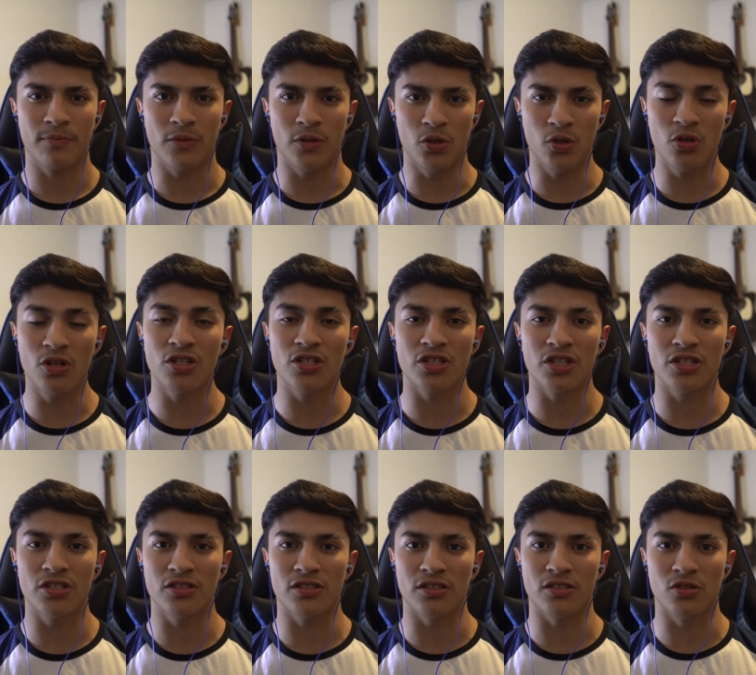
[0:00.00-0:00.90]
You can
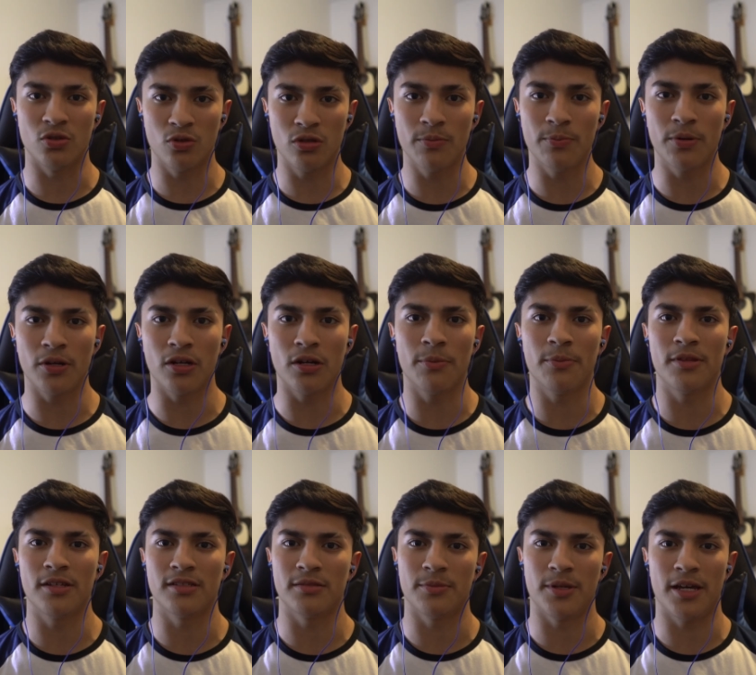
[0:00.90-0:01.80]
change this. You can become
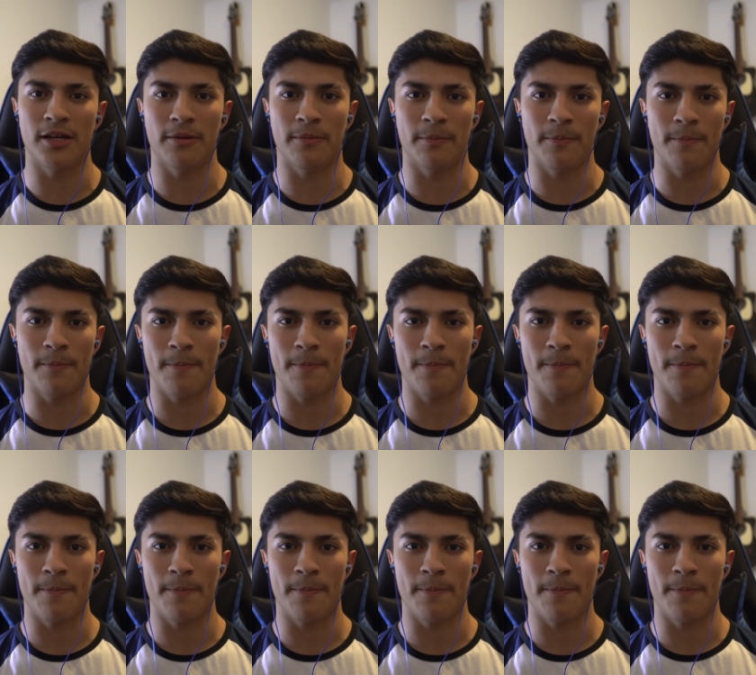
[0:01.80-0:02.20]
this man.